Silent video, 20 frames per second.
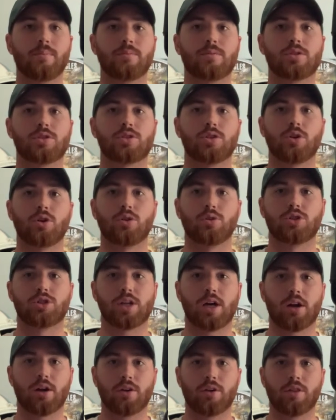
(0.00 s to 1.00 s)
So
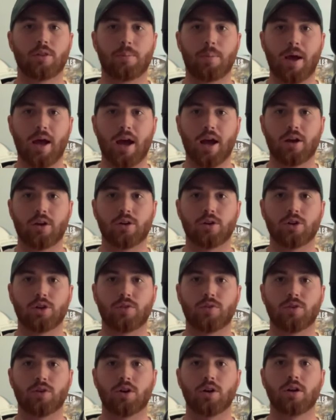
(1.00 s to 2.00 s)
shout out to the Packers
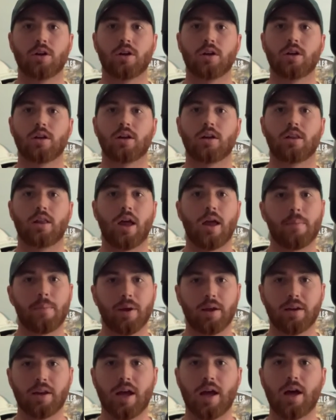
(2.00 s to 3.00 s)
for
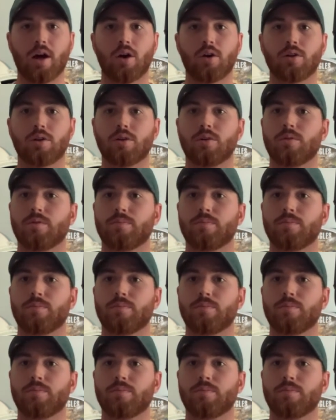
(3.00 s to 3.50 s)
clamping down,